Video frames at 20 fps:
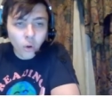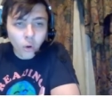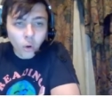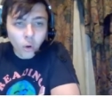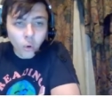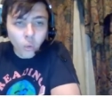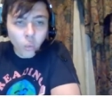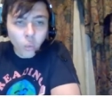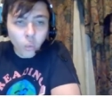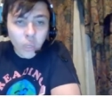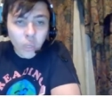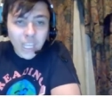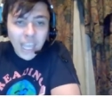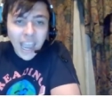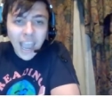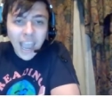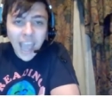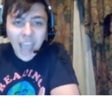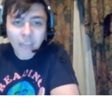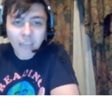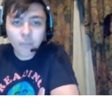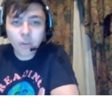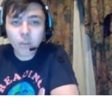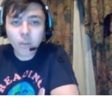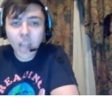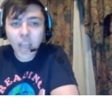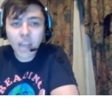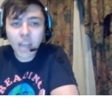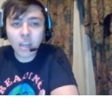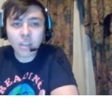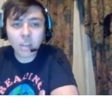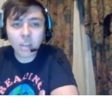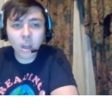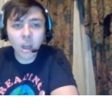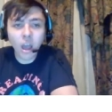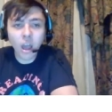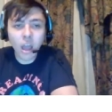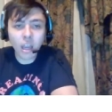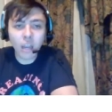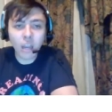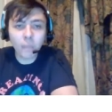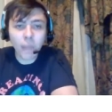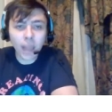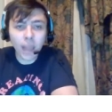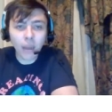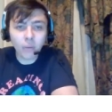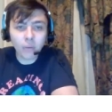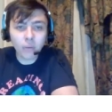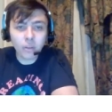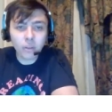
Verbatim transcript: we have to kind of talk about